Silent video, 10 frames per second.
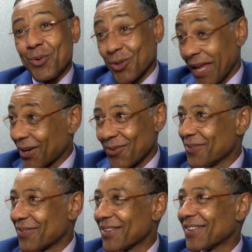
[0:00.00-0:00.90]
Would you like a
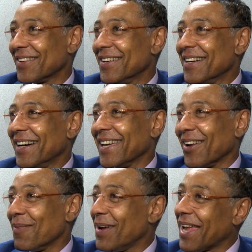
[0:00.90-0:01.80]
refill? You know,
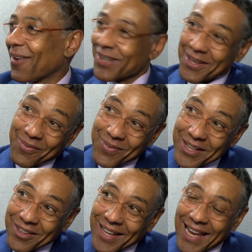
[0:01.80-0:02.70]
I may not really
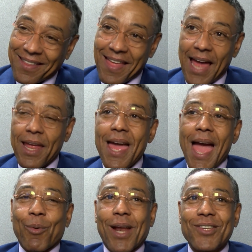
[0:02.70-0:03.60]
feel like that.
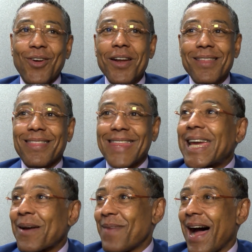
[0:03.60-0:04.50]
And when I started to
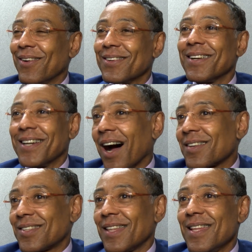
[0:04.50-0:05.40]
think about
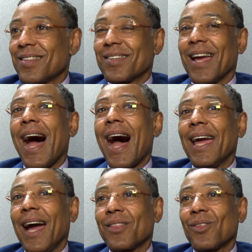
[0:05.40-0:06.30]
Gus and this
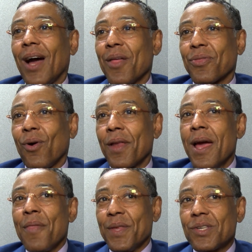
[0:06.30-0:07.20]
guy, I, I thought,
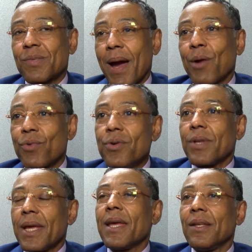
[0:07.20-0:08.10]
this is my
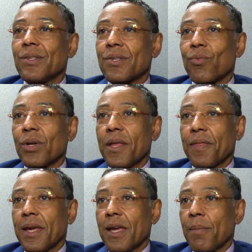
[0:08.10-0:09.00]
route in to really
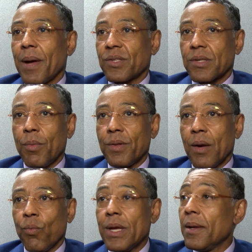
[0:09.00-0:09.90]
thinking about someone
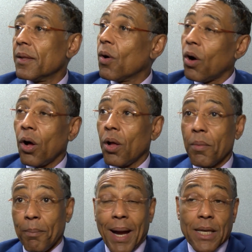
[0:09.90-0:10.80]
that we all
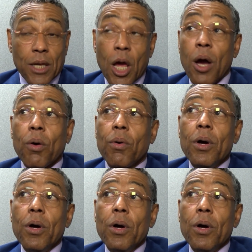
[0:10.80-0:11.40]
might know